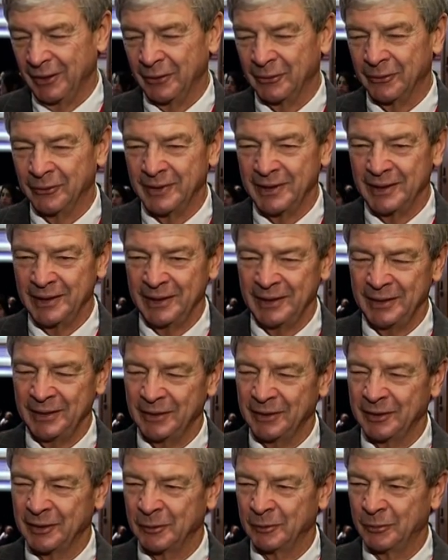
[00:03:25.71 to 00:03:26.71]
Read
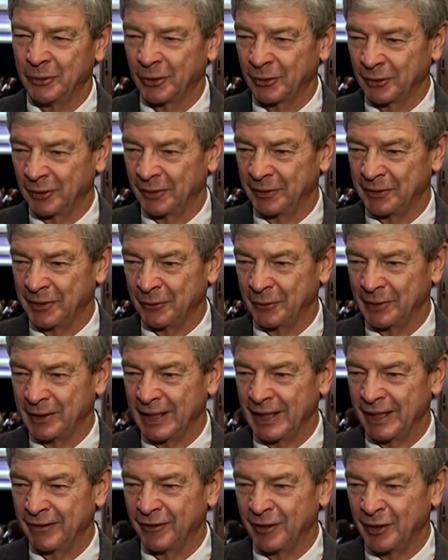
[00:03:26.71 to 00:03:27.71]
the booklet that we
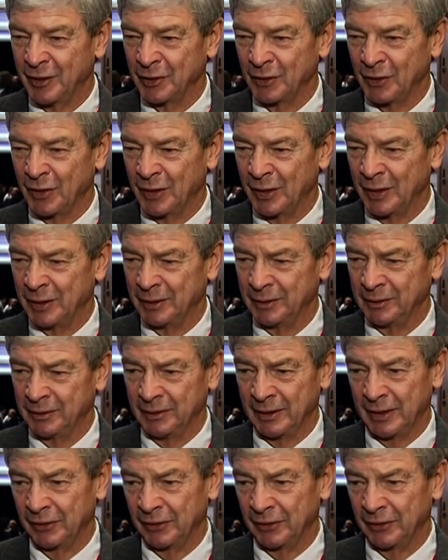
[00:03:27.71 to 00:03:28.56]
have online.